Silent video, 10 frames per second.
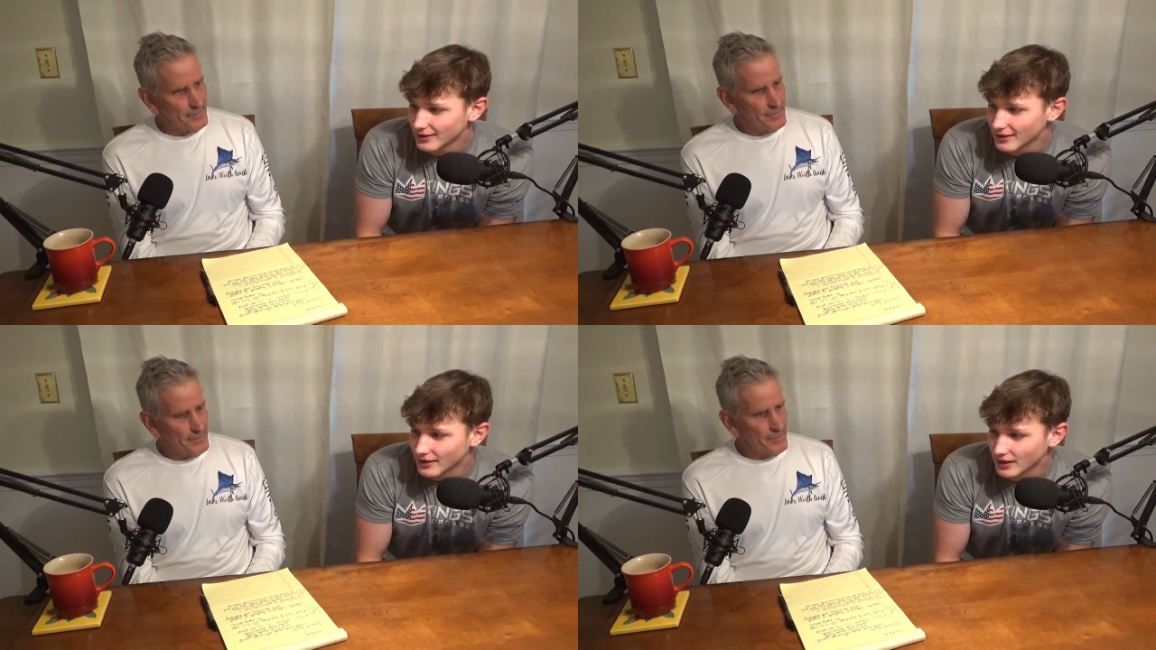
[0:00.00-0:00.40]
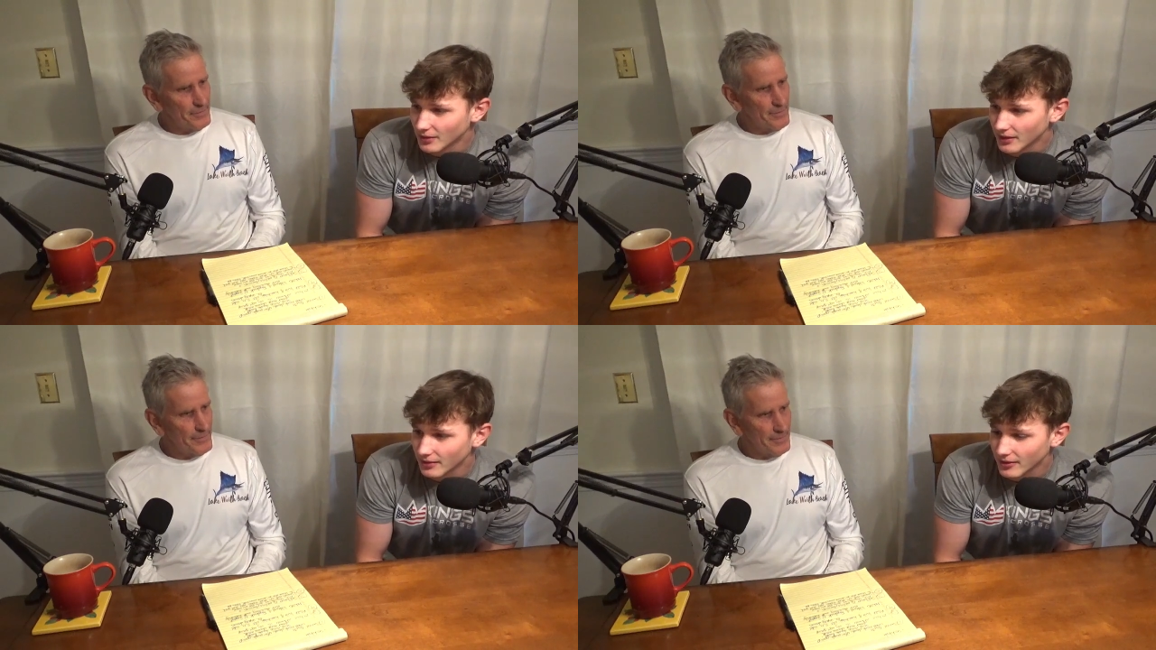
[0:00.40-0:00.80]
Speaker 1: to deal
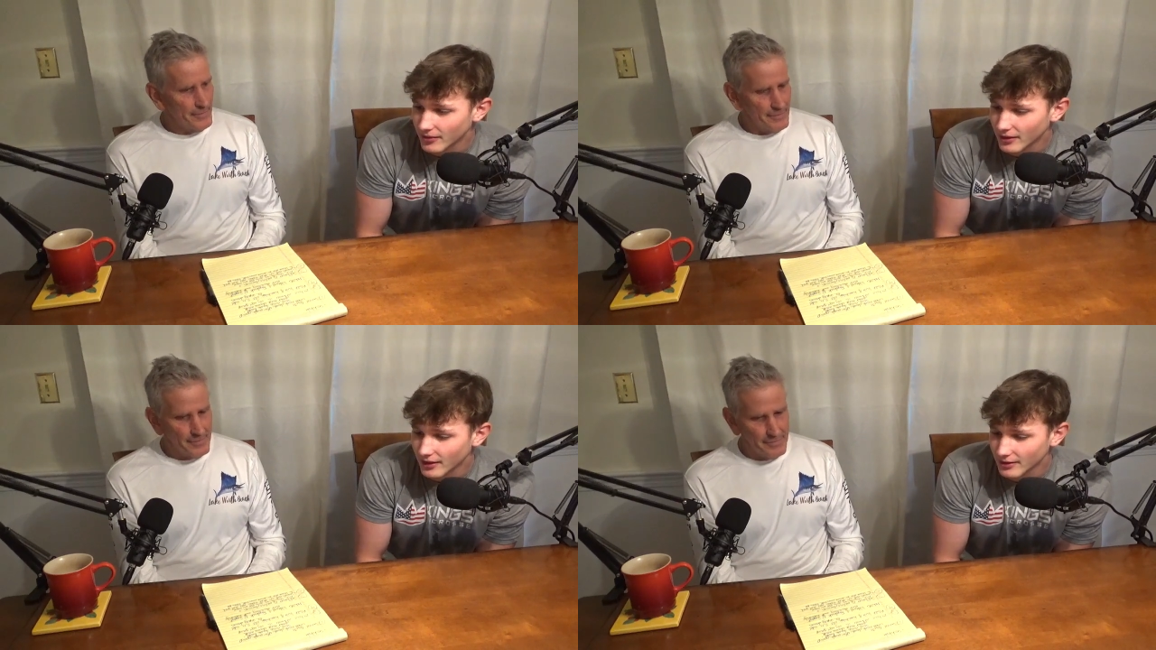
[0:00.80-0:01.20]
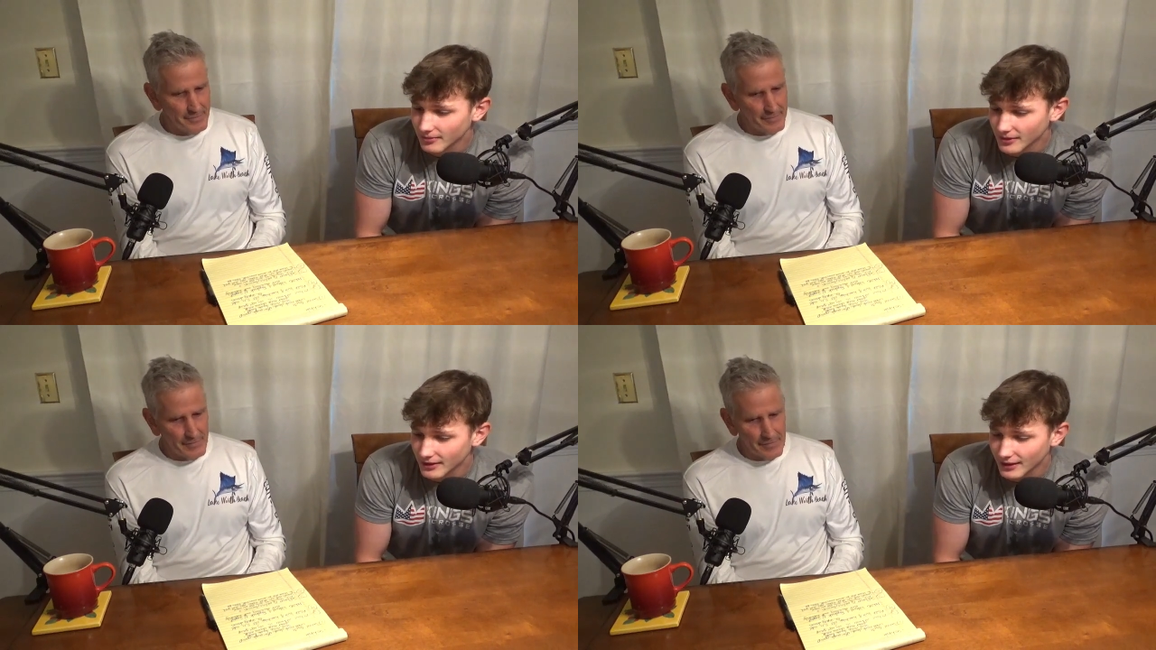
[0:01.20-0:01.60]
with growing up.
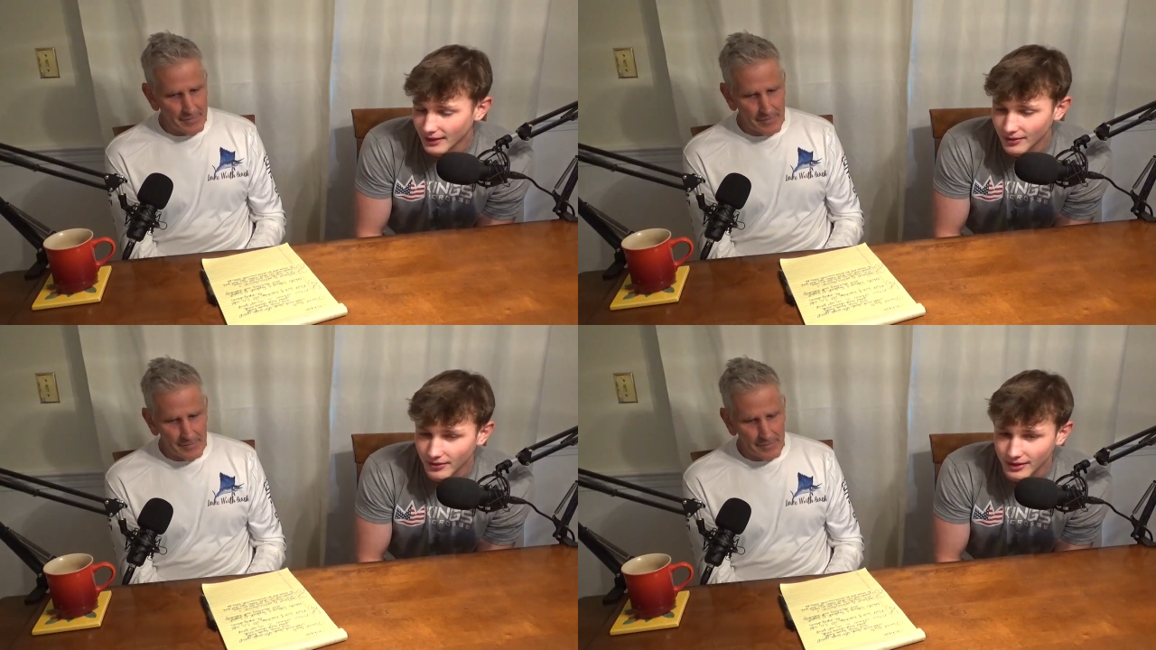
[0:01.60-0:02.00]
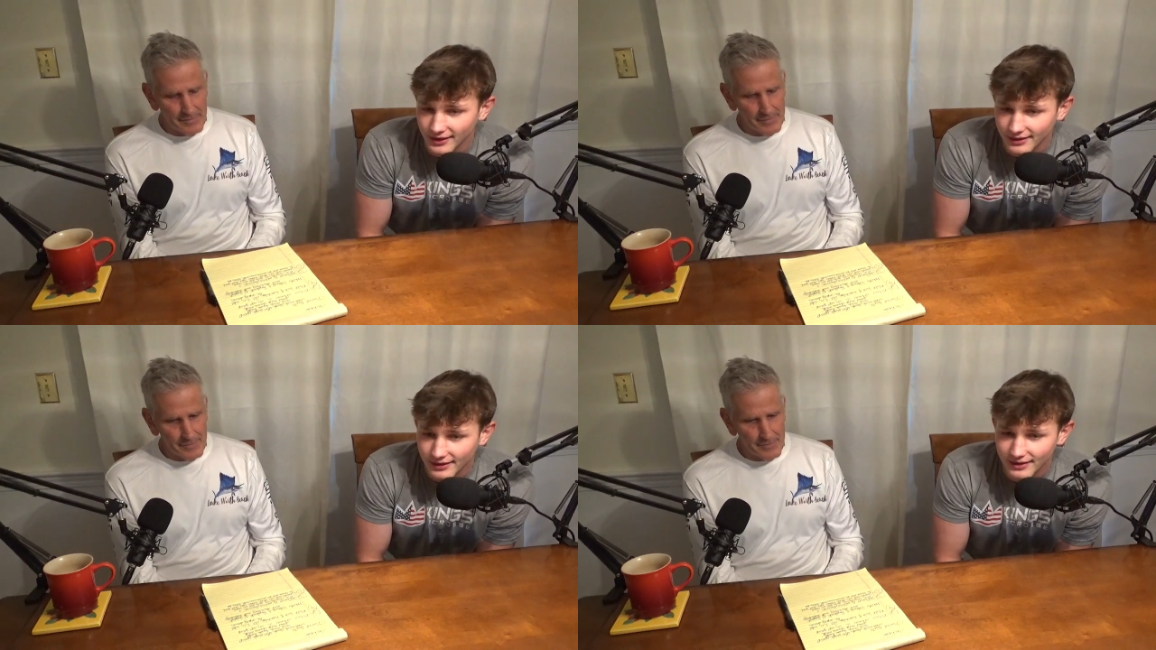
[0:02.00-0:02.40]
But I don't
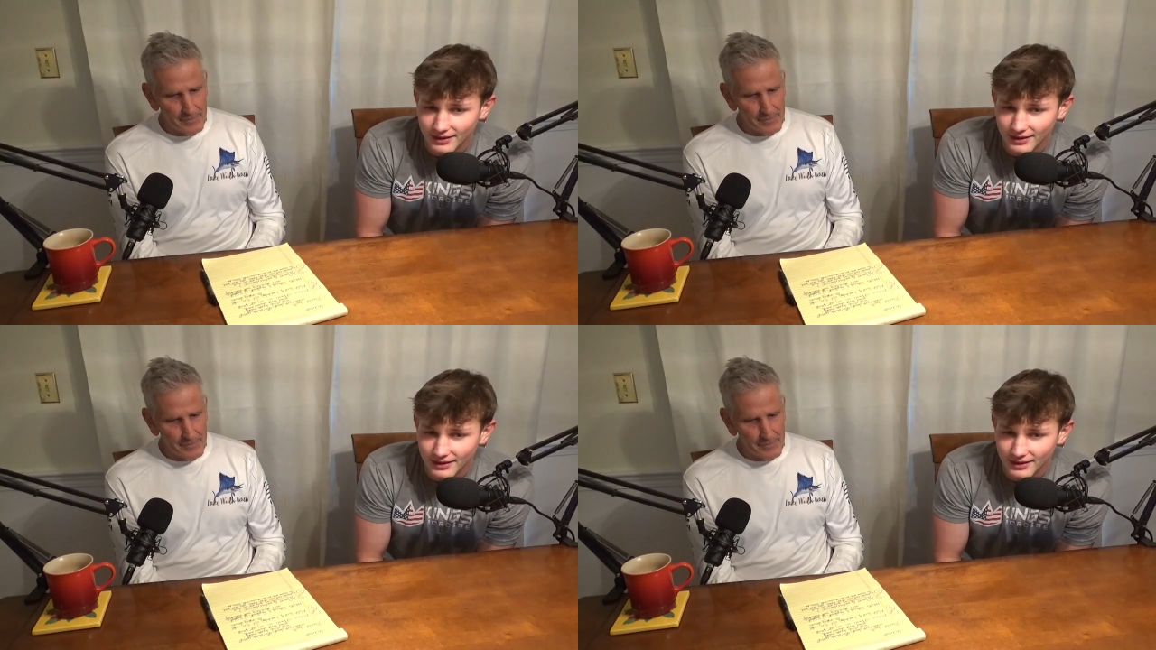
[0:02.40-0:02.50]
think